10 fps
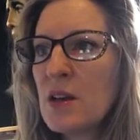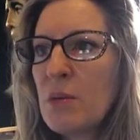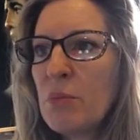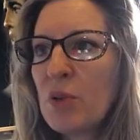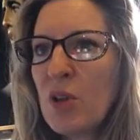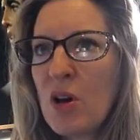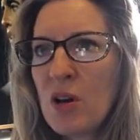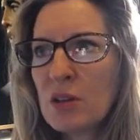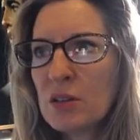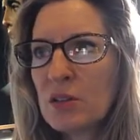
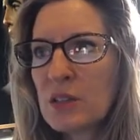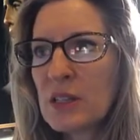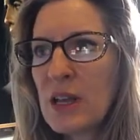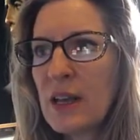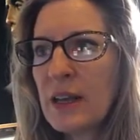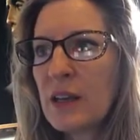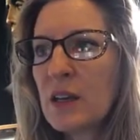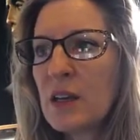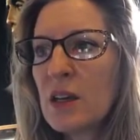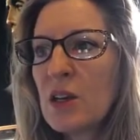blog looks like.
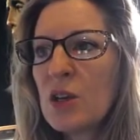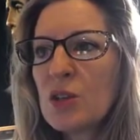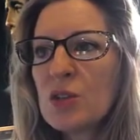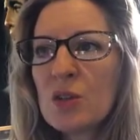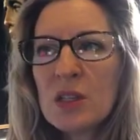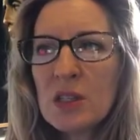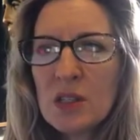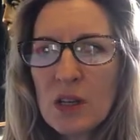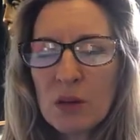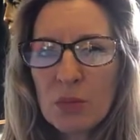So this is
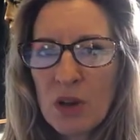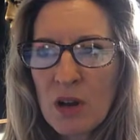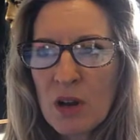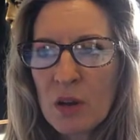not a blog,